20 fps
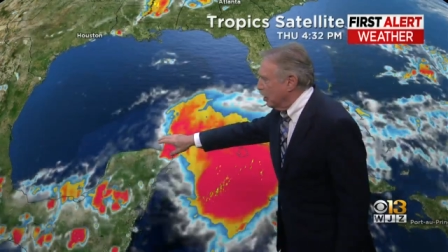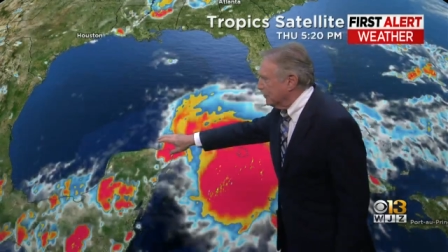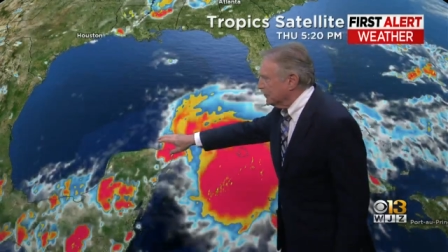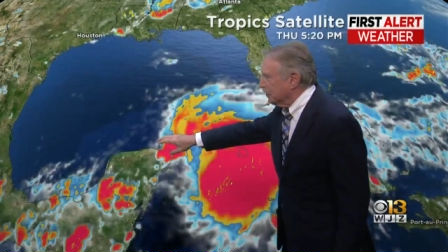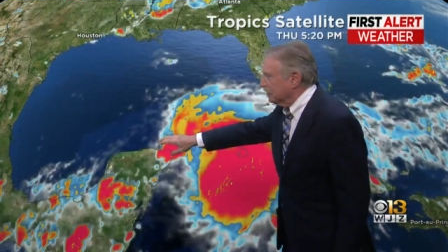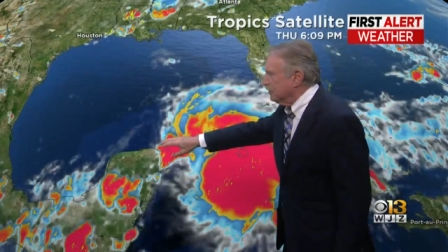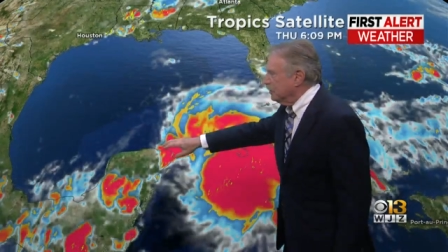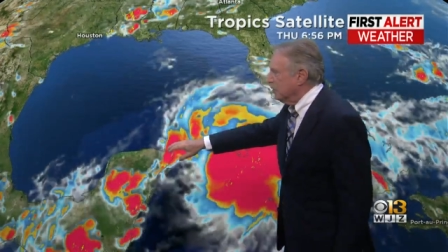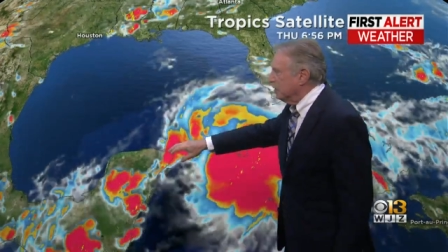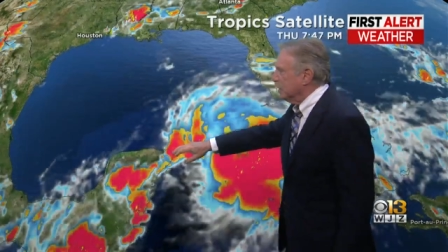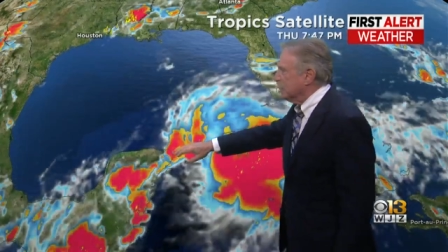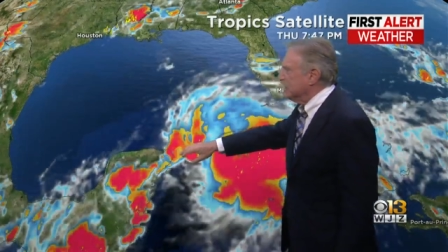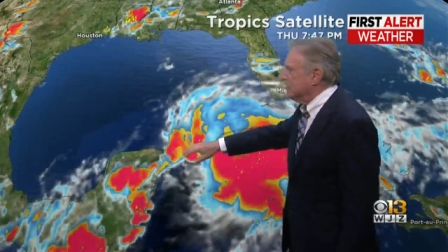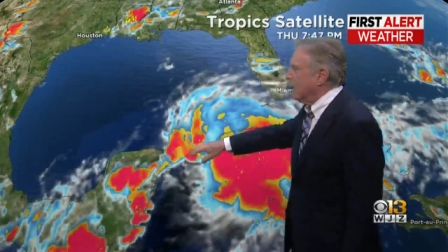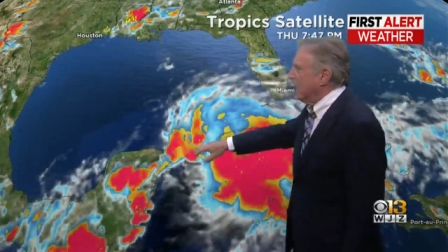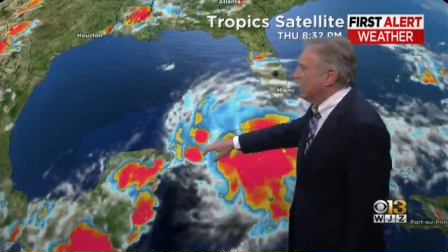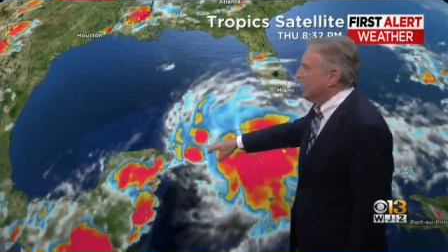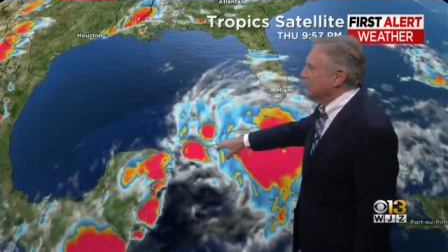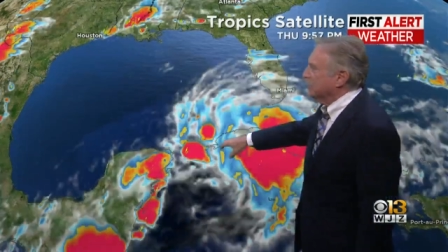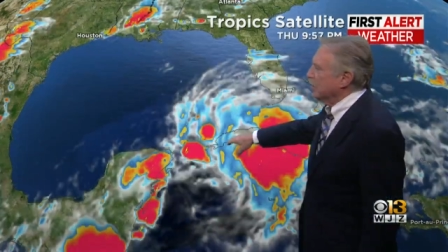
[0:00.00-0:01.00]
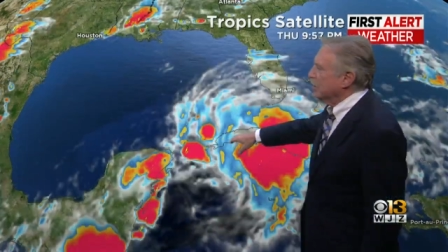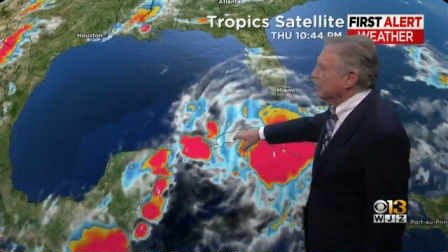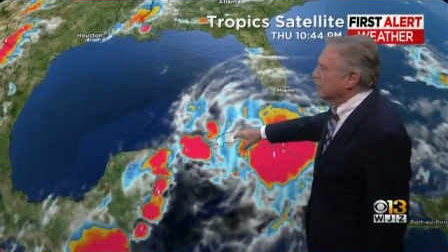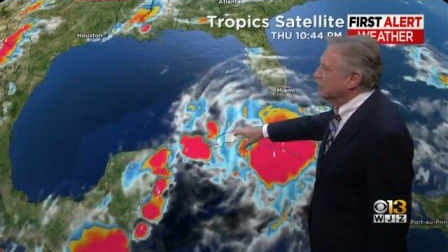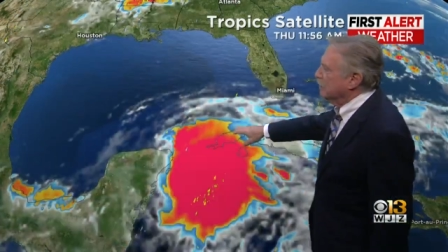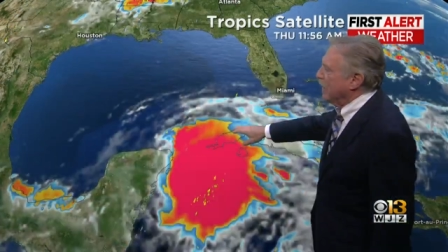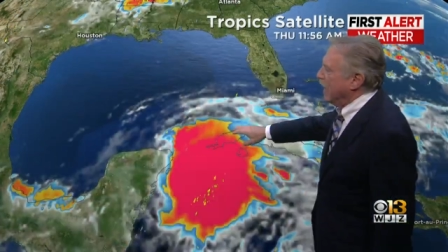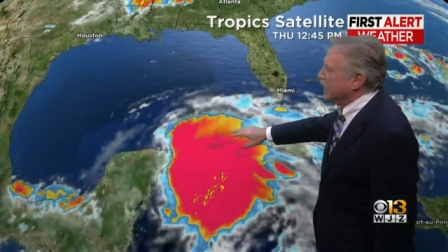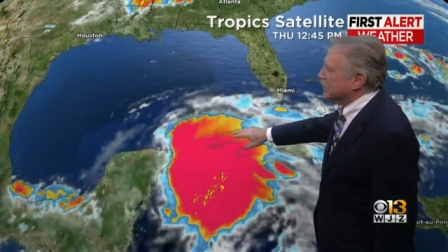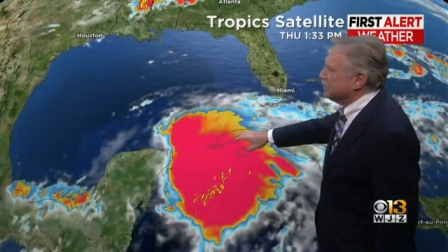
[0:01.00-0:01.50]
off the Yucatan, another
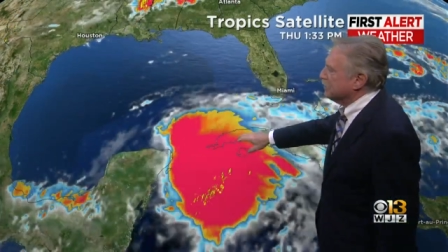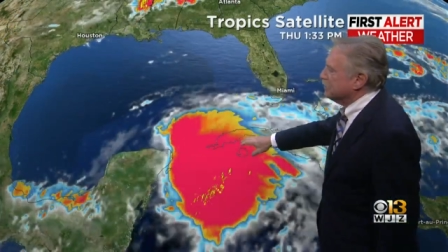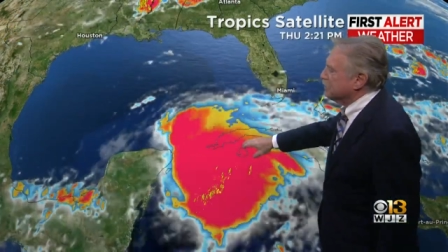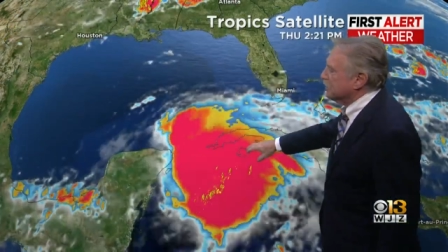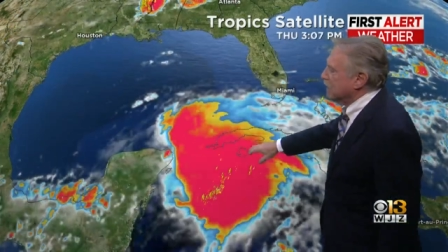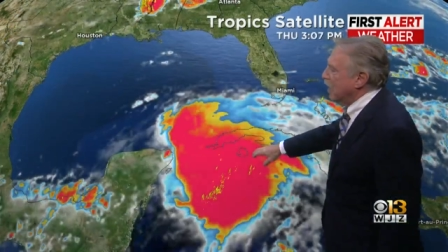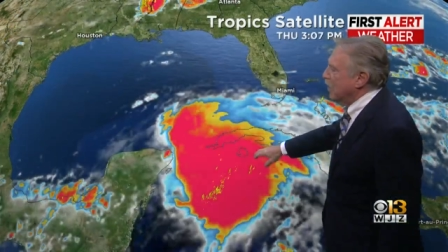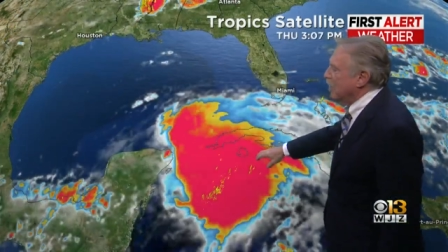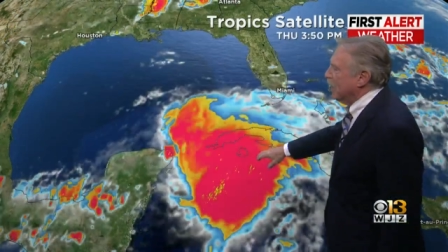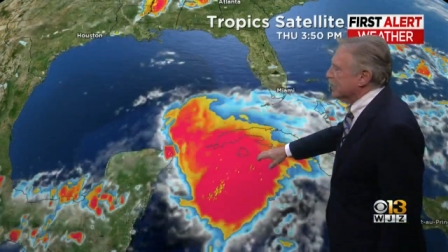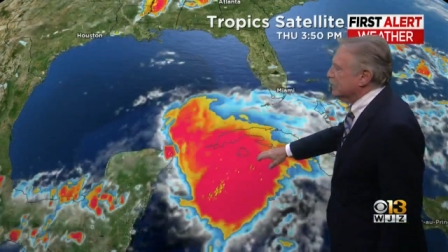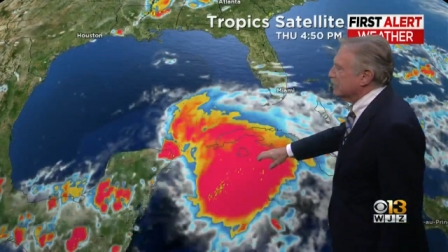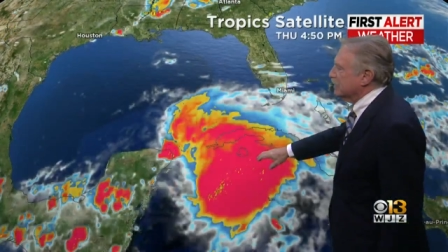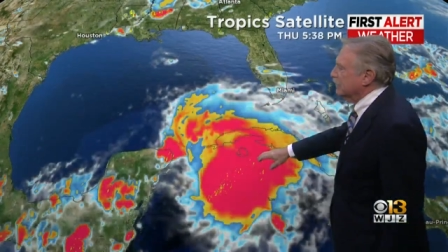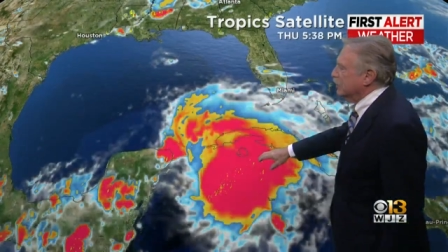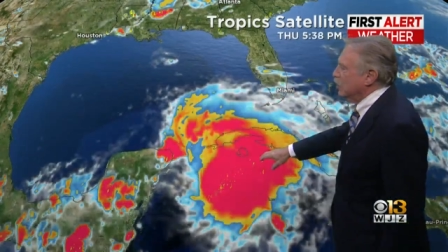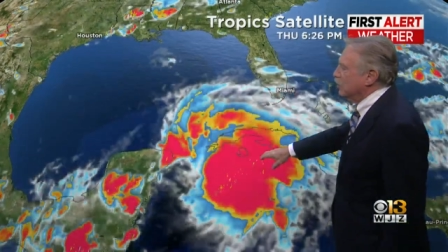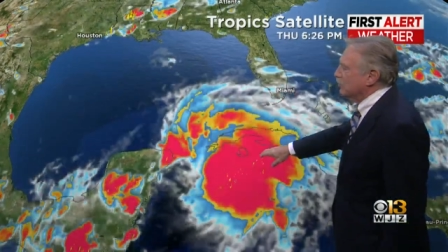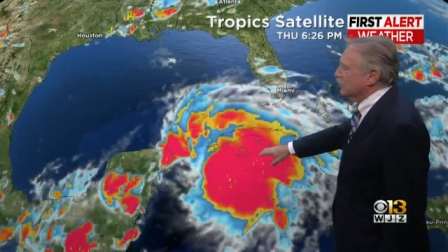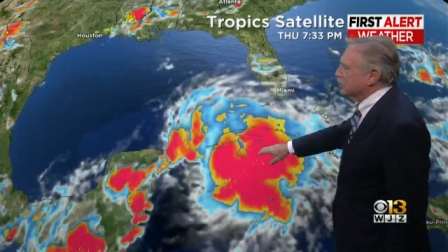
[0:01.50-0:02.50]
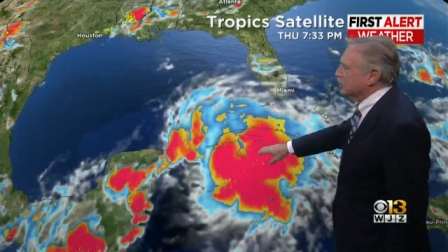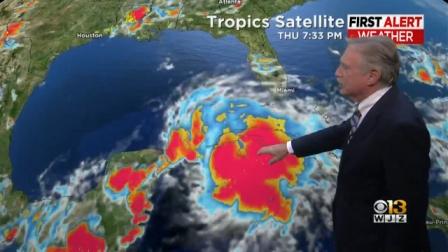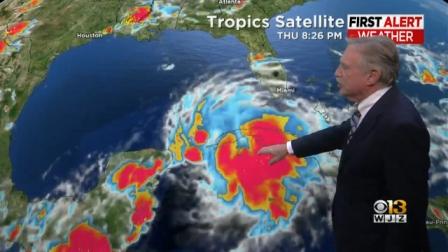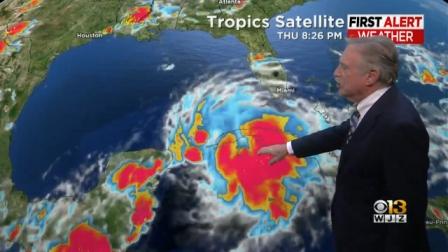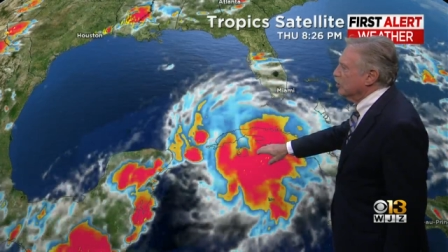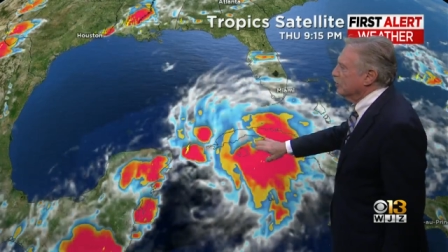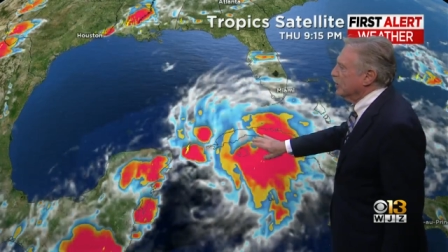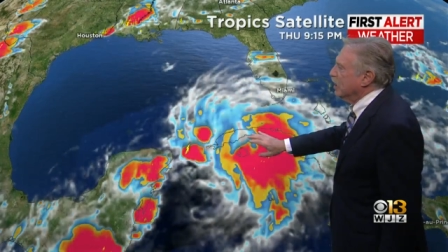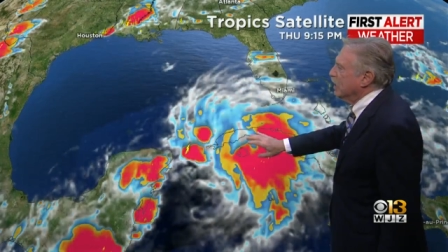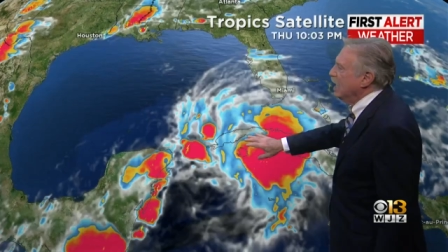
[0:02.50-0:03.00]
batch of shower activity over
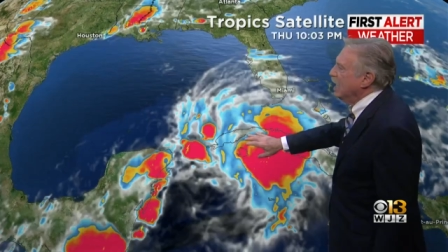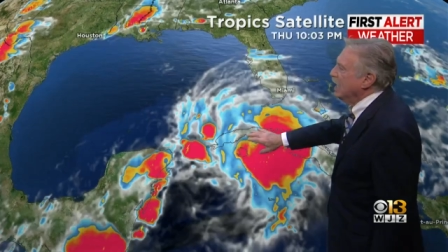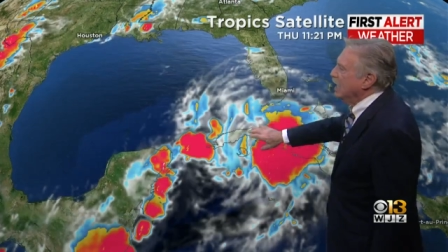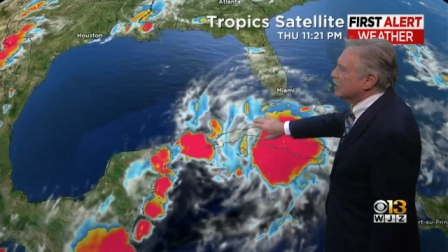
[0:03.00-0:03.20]
Cuba.